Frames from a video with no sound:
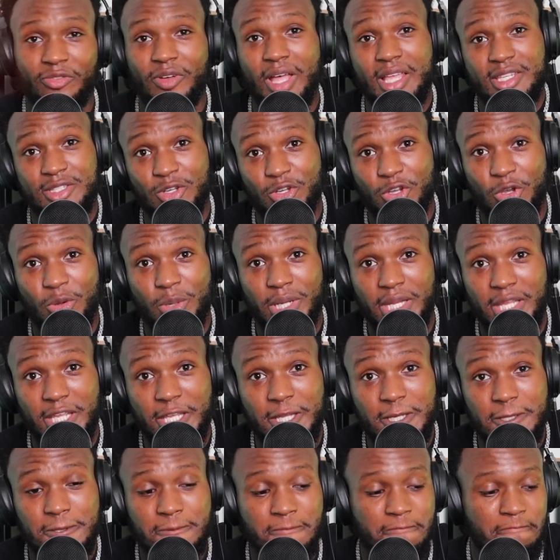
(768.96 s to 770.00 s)
fight's not going
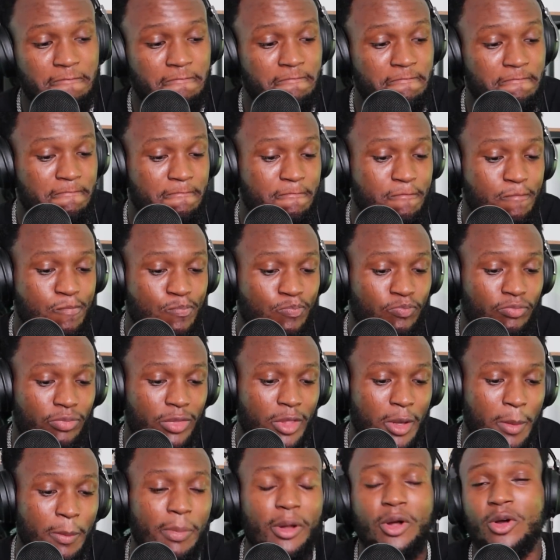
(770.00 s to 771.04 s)
ahead
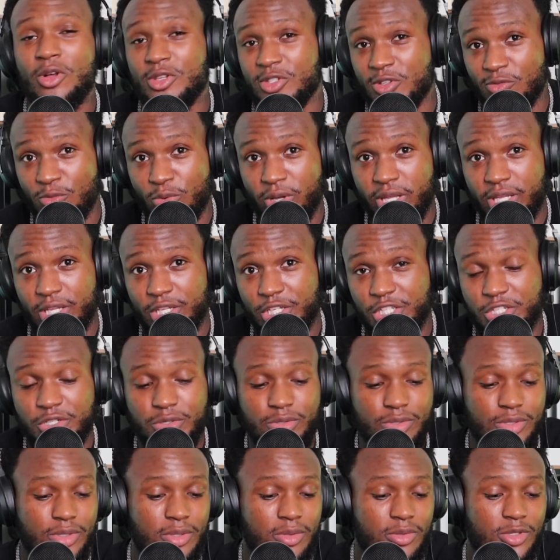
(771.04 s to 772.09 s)
because of weight
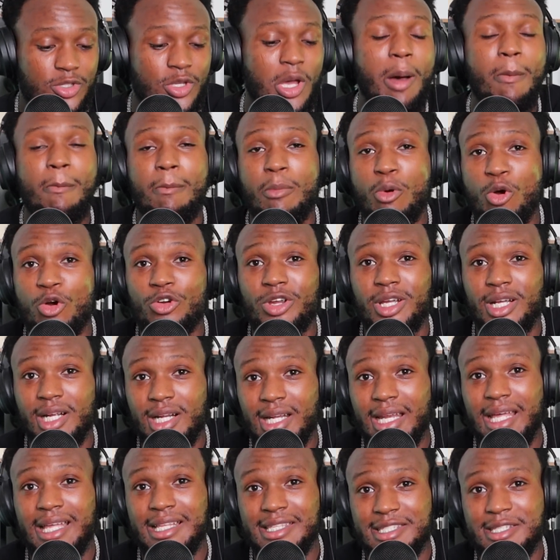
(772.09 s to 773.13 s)
issues. So I'm more
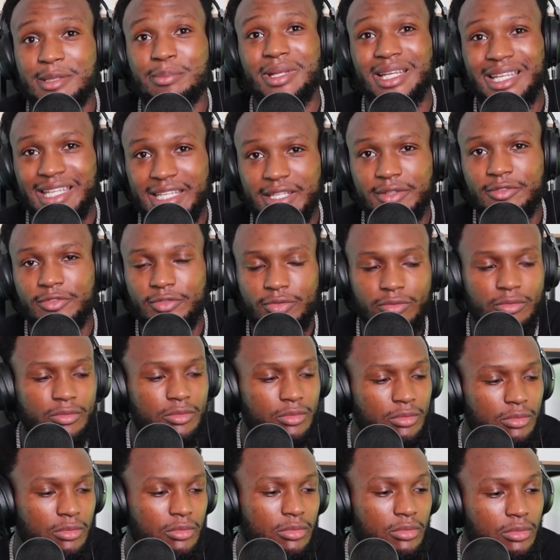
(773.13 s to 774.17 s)
inclined to believe
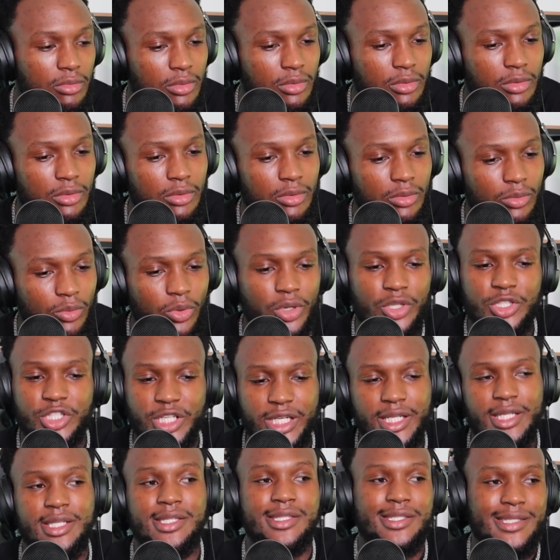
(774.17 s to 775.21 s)
what
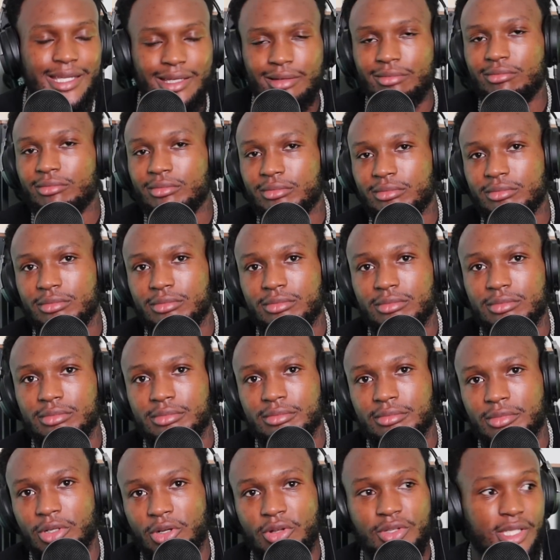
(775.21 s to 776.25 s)
Jake is saying
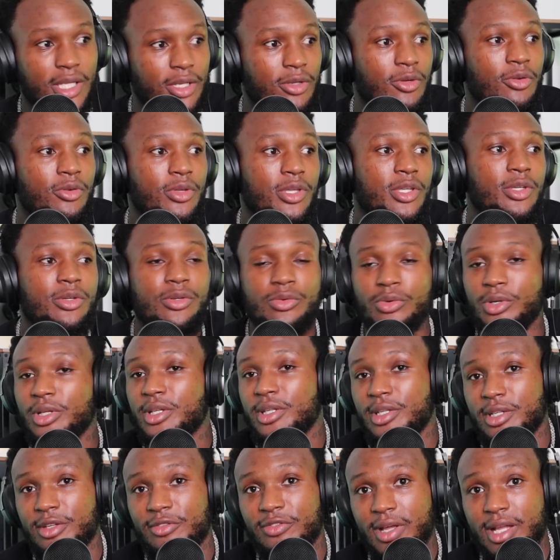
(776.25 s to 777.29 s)
because I know he
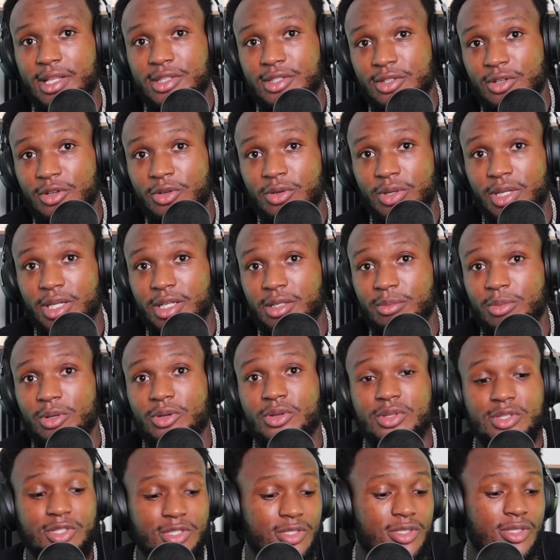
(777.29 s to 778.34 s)
wanted the fight to go ahead
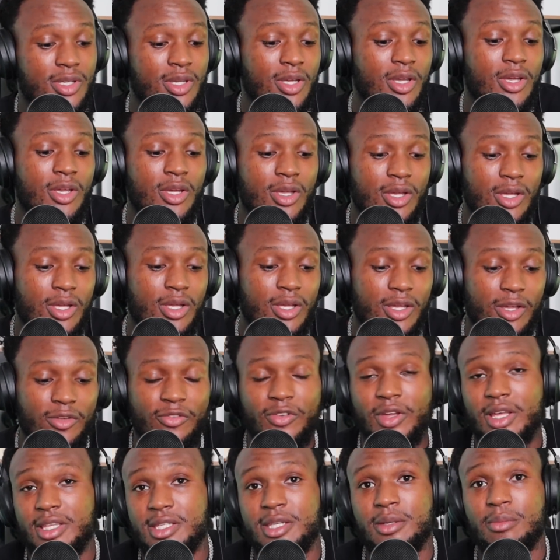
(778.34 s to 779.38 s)
because it
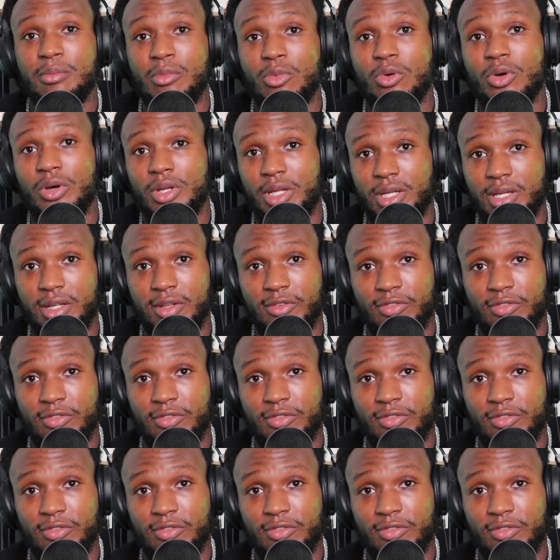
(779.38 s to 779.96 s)
affects him more than